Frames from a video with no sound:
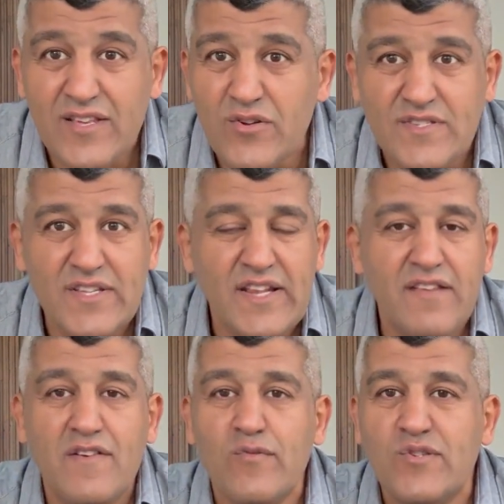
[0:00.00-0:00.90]
you're still
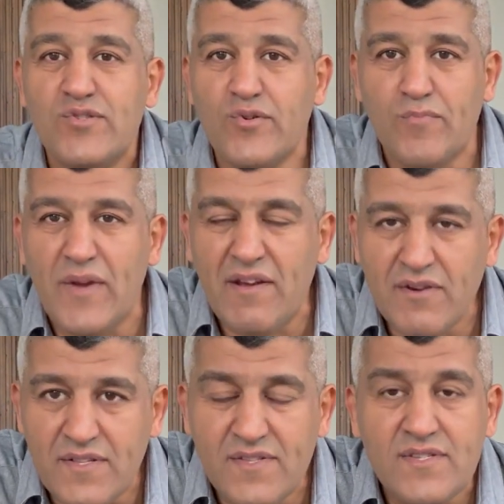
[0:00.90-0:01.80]
living with your
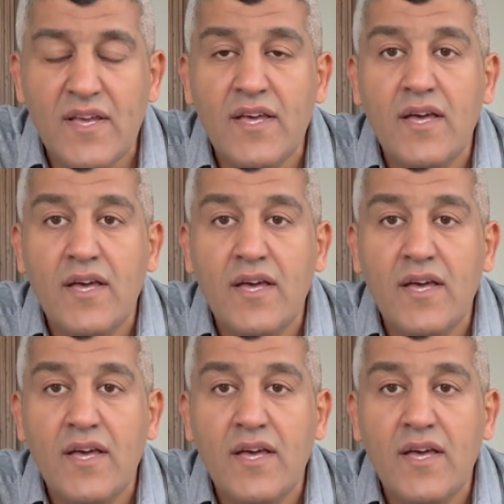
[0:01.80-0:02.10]
parents.